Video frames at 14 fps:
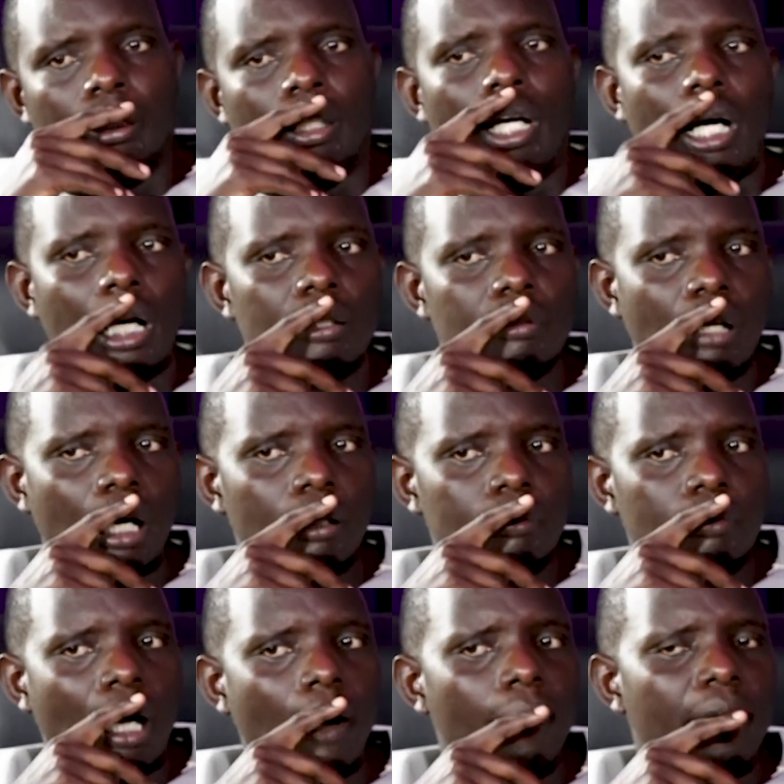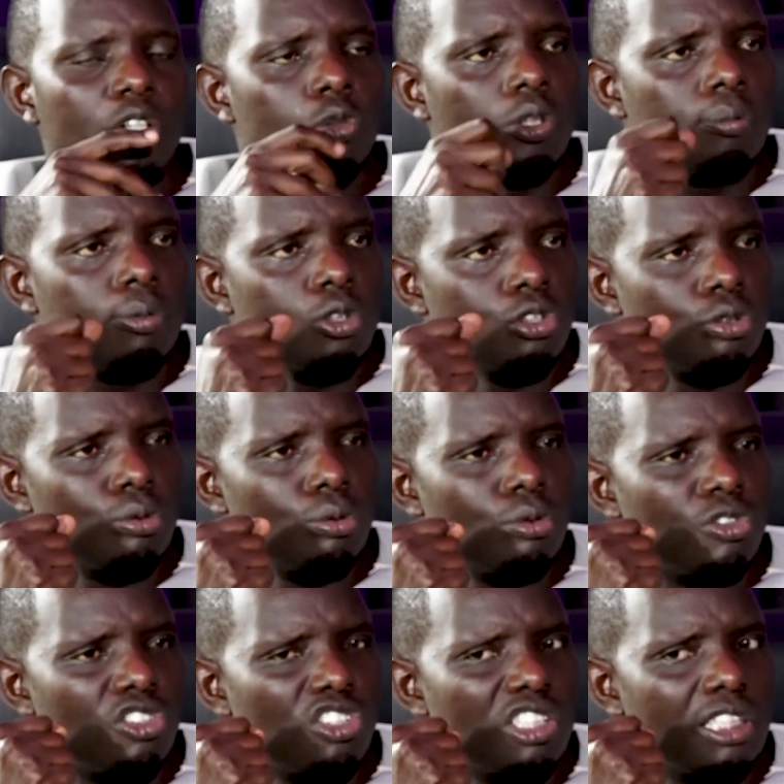How are you able to
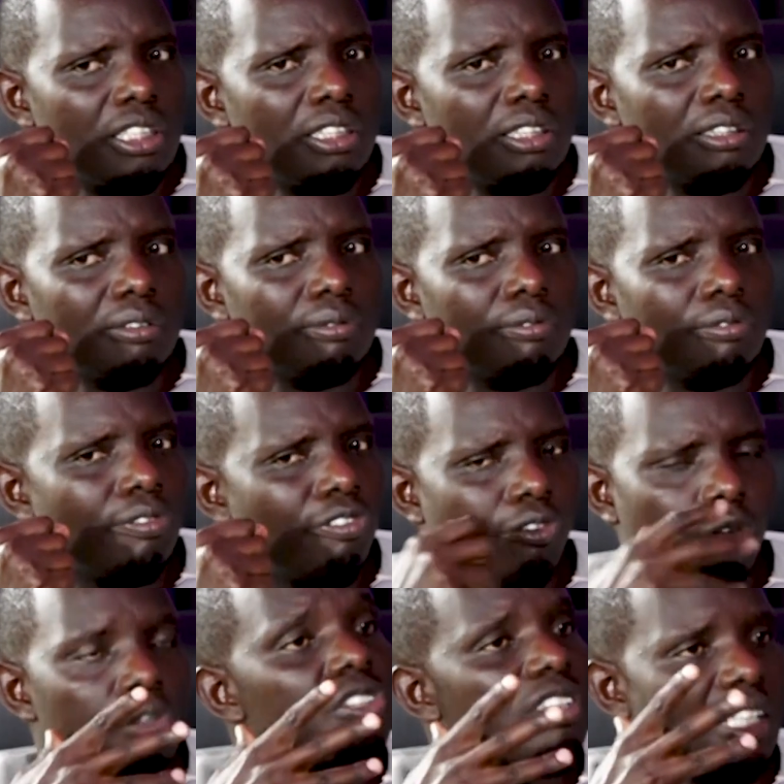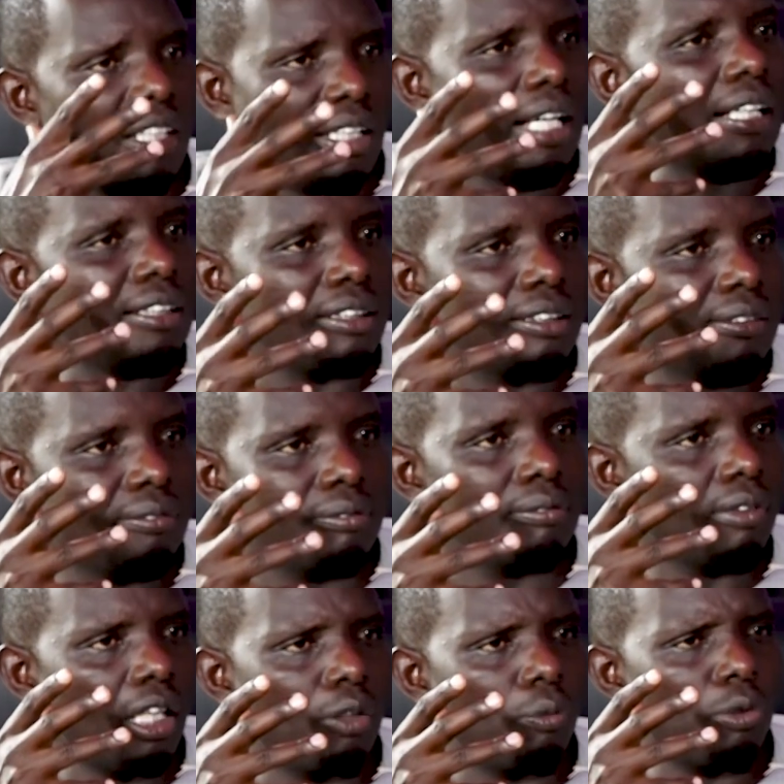still foster that?
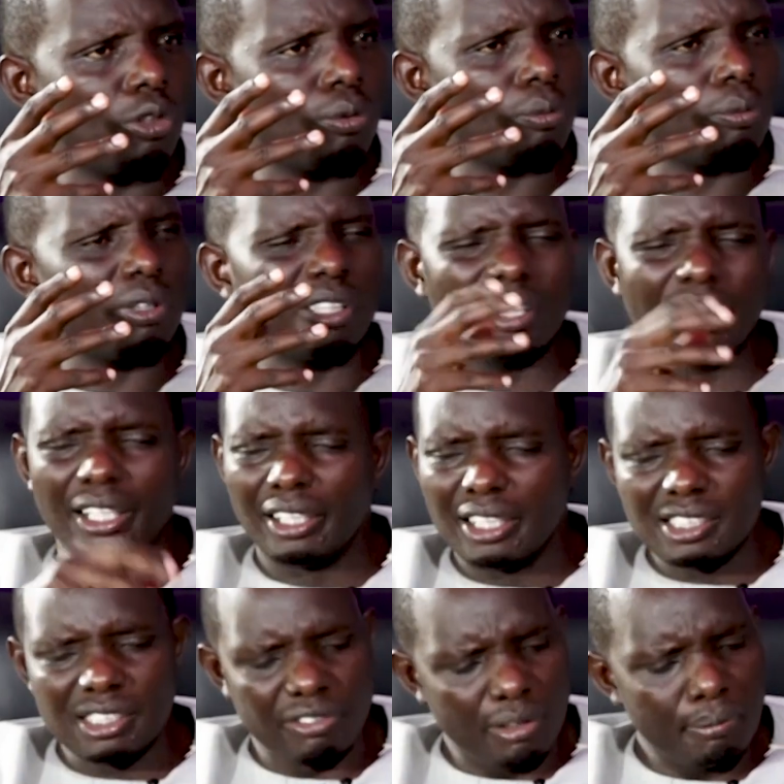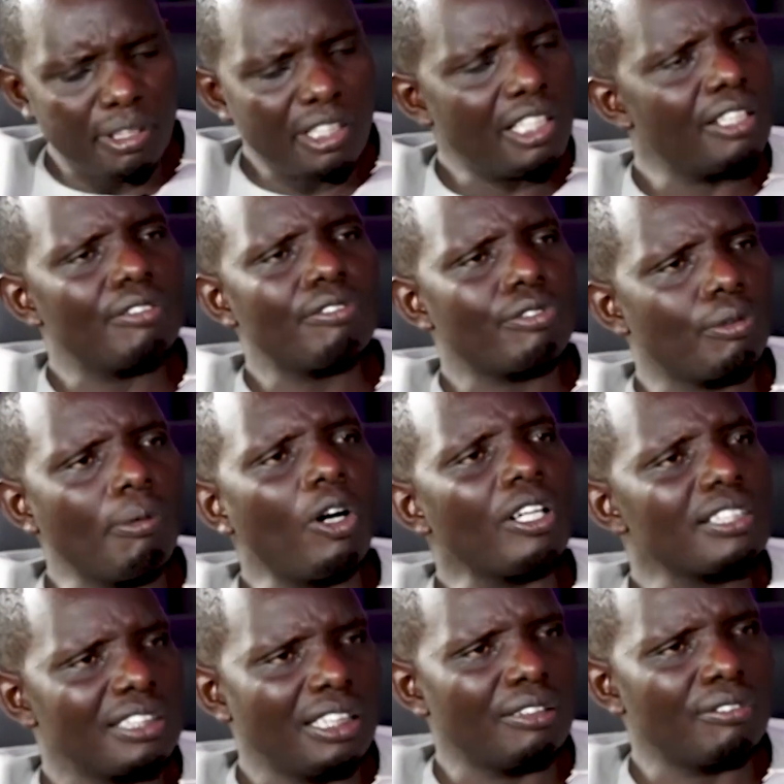And let's even begin from
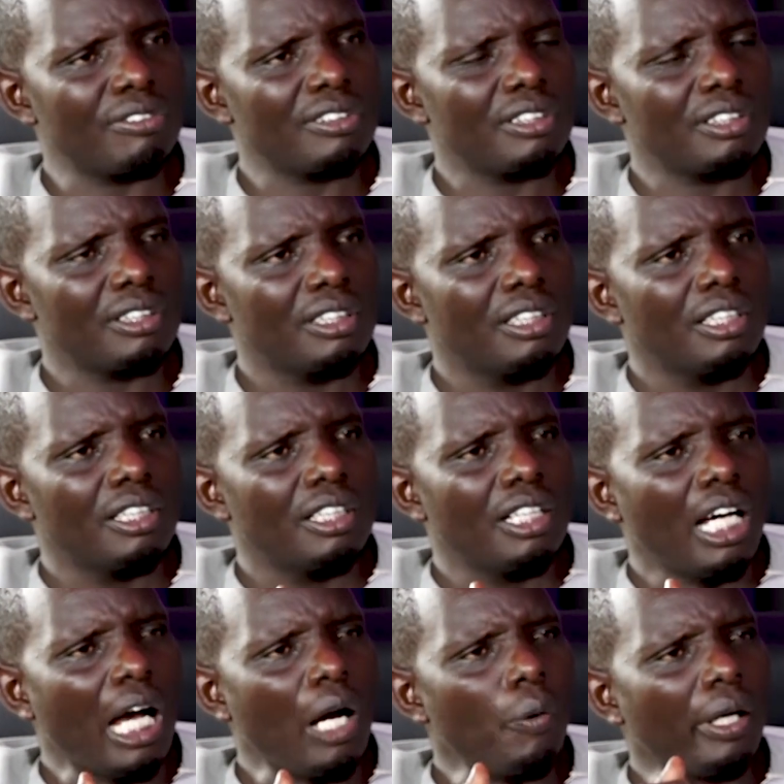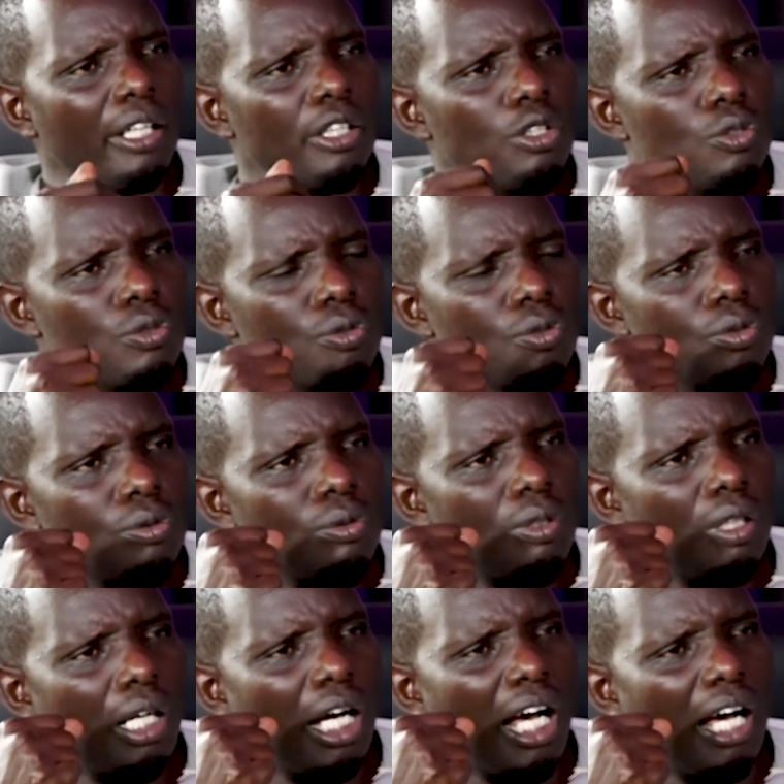ourselves. How can you
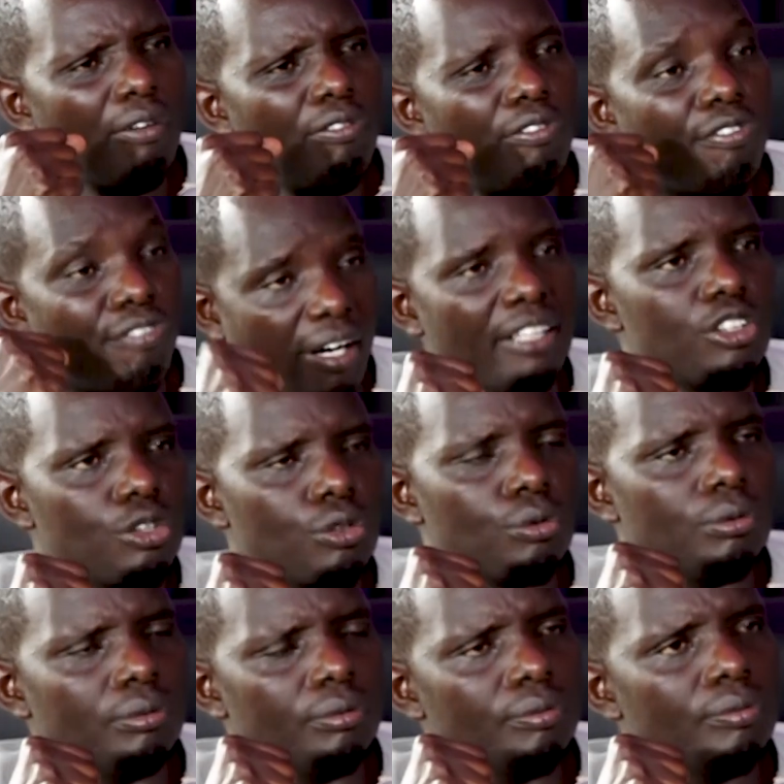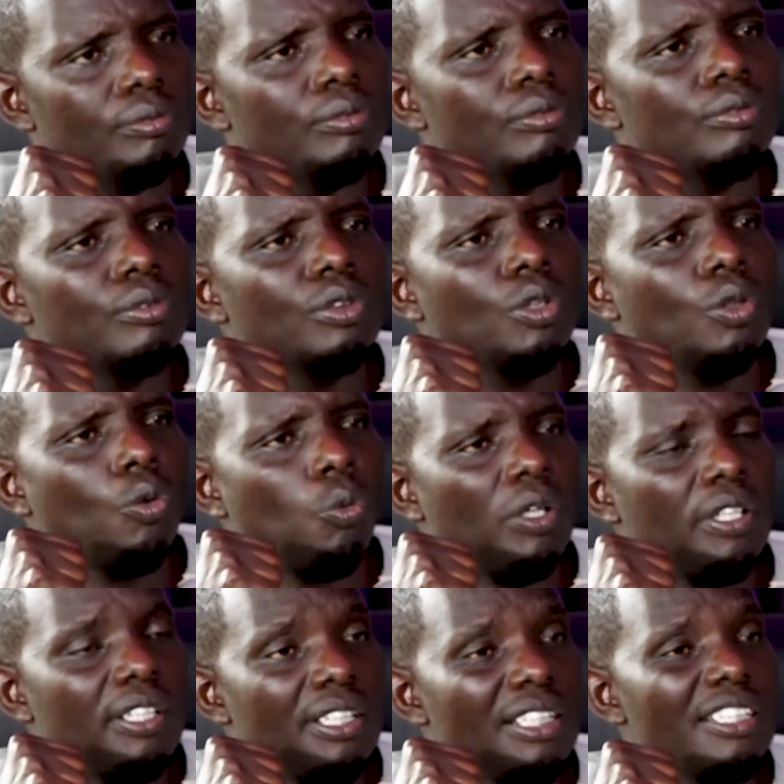have virtue when
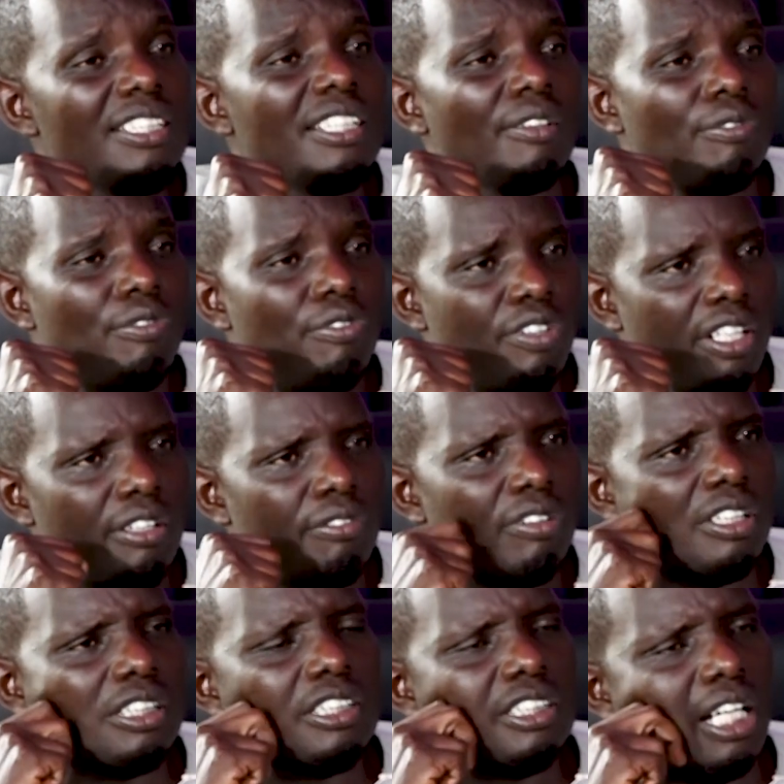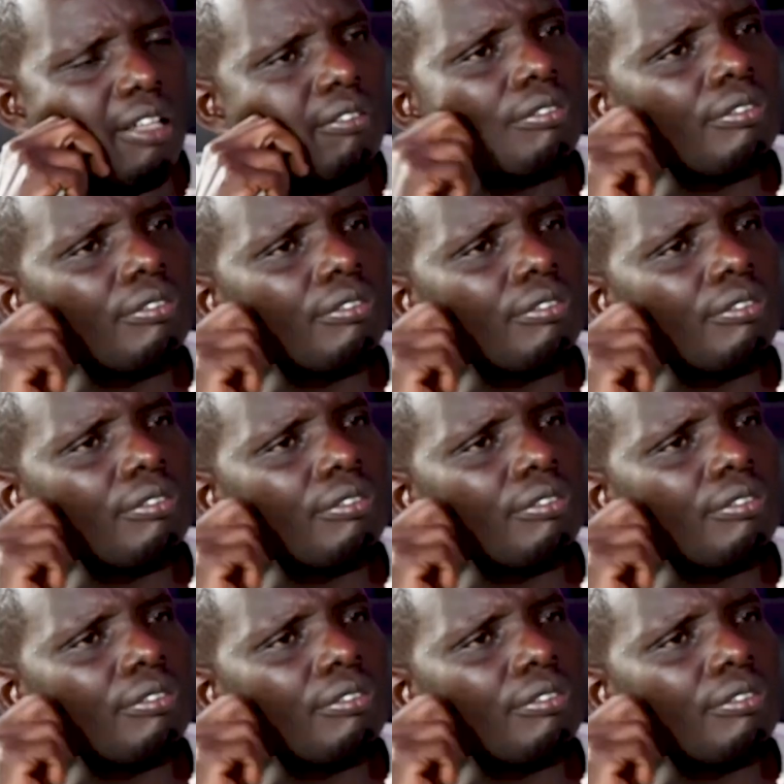things are very, very tough?